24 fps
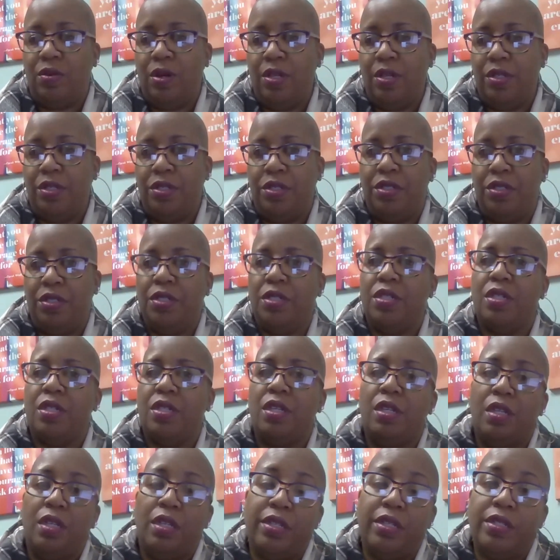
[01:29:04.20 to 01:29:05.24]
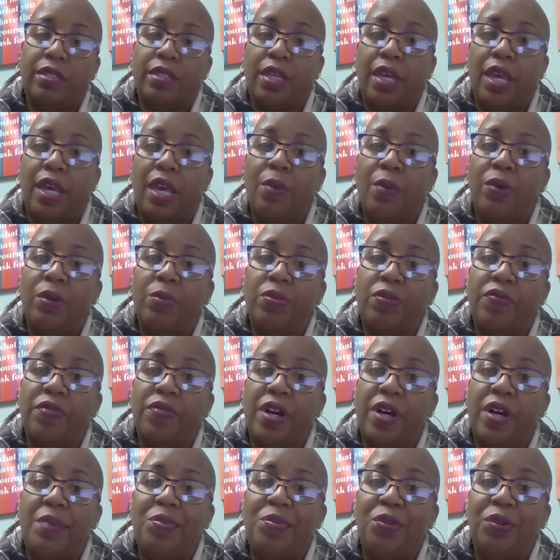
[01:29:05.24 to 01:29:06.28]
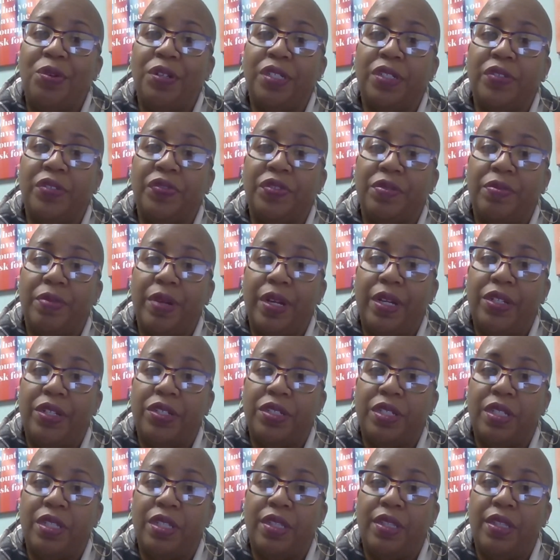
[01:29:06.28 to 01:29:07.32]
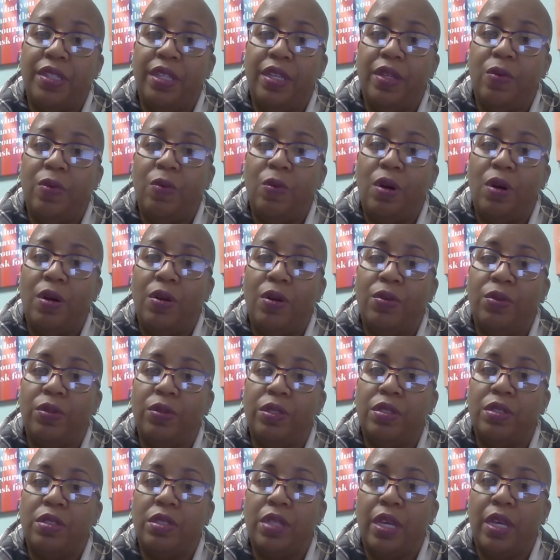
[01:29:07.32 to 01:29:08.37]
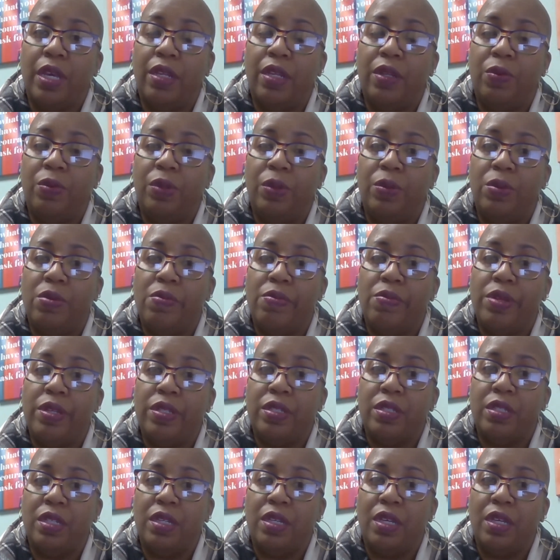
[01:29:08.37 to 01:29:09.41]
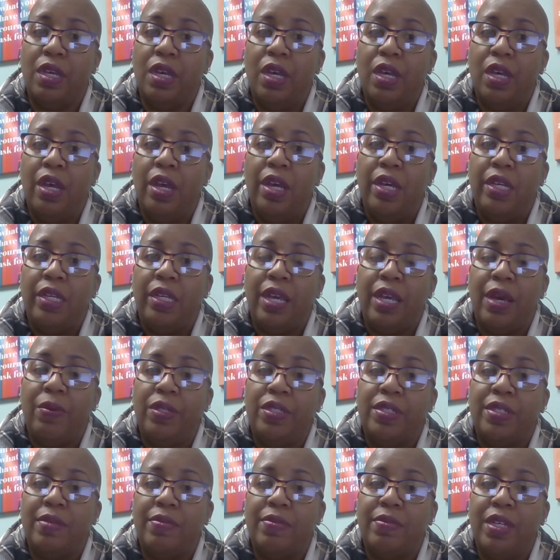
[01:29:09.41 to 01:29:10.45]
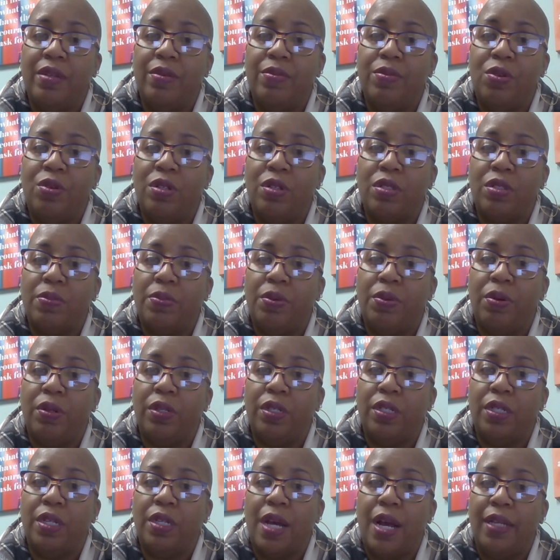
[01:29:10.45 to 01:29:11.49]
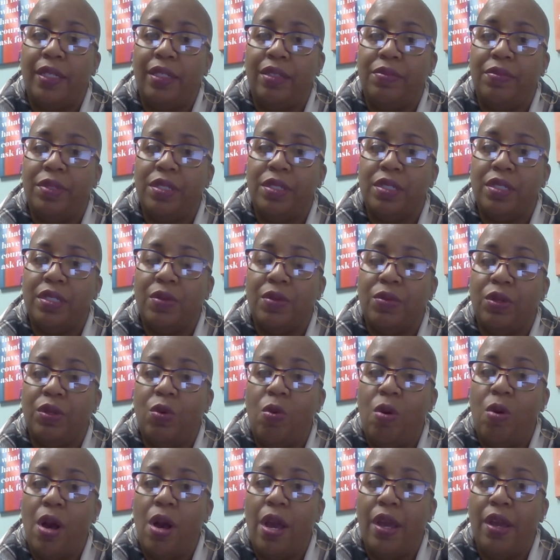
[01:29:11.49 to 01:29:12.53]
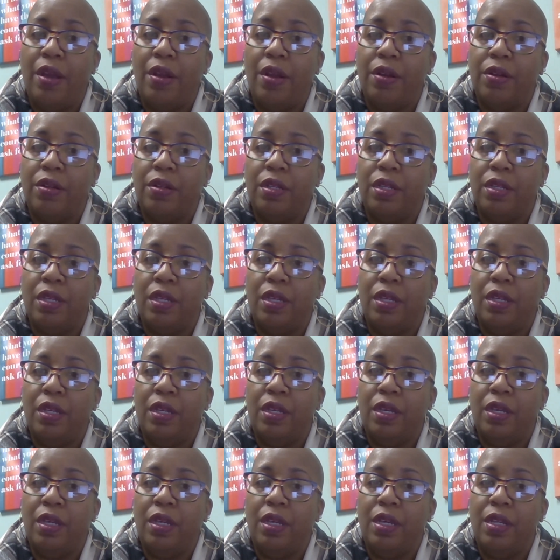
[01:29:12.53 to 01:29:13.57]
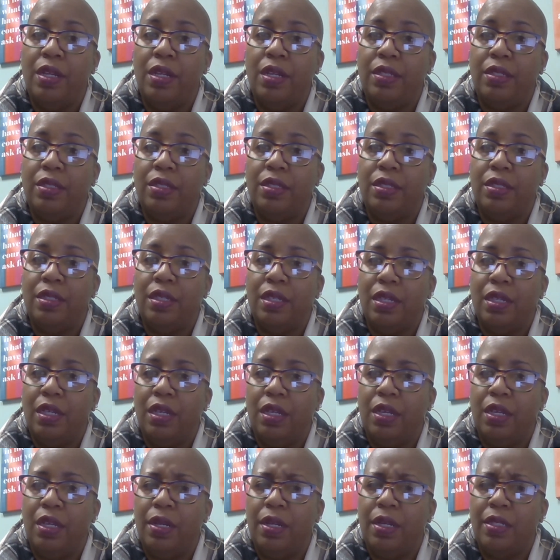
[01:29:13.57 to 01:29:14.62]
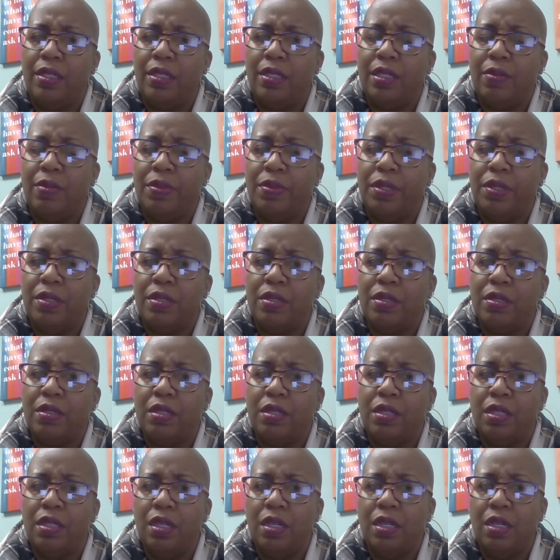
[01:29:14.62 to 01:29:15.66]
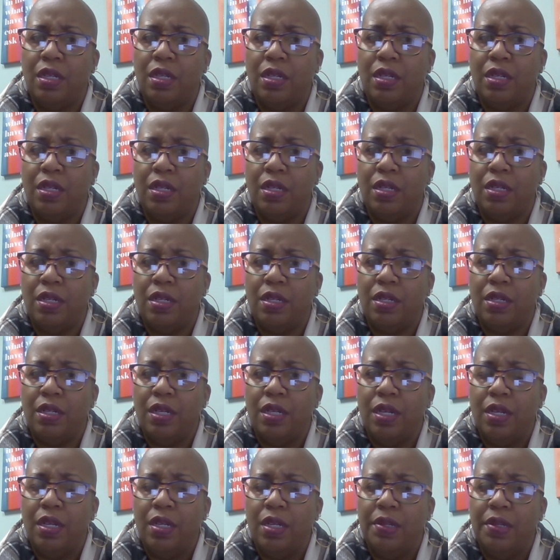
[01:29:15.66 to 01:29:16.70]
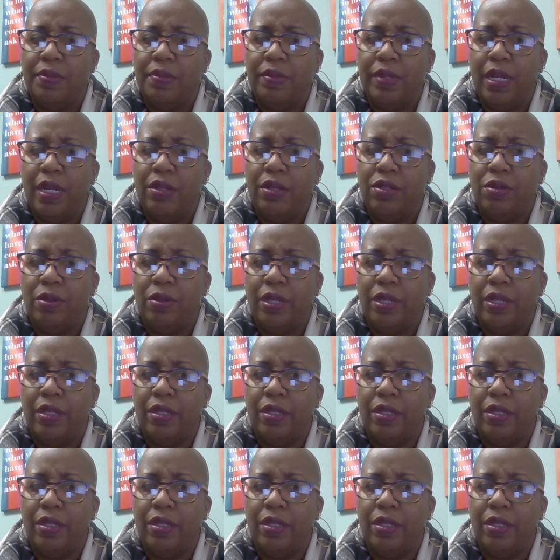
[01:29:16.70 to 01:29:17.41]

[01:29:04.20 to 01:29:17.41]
question is, can we provide more information than what is stated we were missing? Can we submit more supporting documents than required in exhibits? The I don't know what